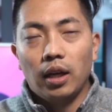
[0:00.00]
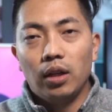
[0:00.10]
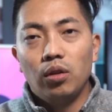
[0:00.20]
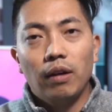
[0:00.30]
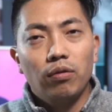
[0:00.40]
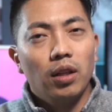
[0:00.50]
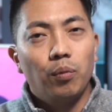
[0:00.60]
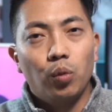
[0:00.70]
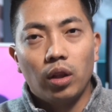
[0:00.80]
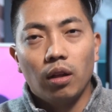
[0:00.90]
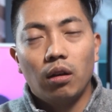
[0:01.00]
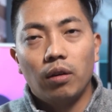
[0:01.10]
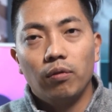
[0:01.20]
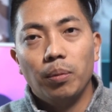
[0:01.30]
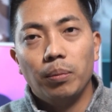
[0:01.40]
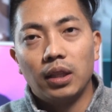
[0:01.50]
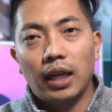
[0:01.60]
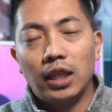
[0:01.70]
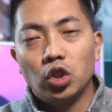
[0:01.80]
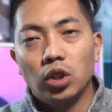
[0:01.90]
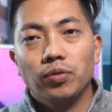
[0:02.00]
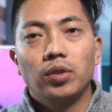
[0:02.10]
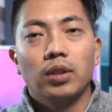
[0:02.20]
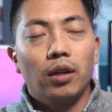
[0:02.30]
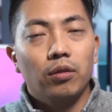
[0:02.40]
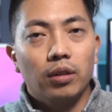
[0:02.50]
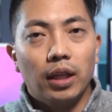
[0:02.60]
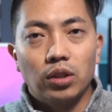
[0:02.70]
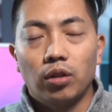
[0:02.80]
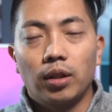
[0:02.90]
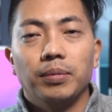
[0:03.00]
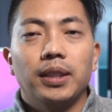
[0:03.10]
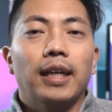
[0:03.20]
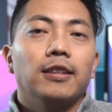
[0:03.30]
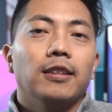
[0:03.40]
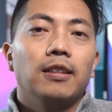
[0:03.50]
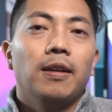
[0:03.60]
And you have to live with a lot of limitations under that circumstances.